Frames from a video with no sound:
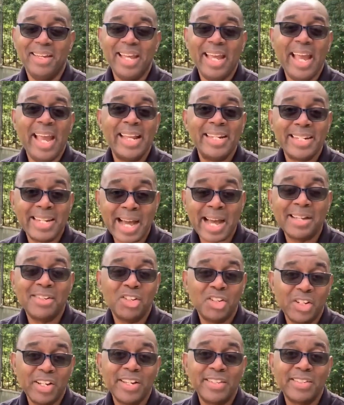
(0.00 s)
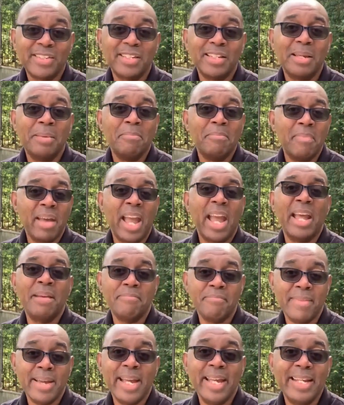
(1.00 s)
and not just
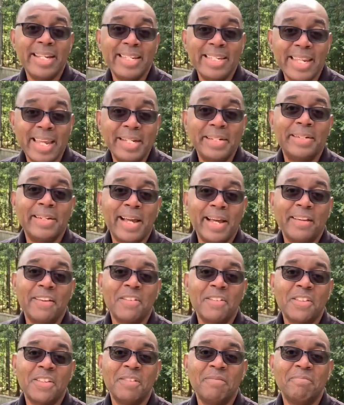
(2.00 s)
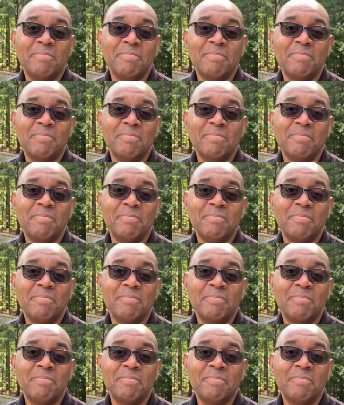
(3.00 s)
man-made technology.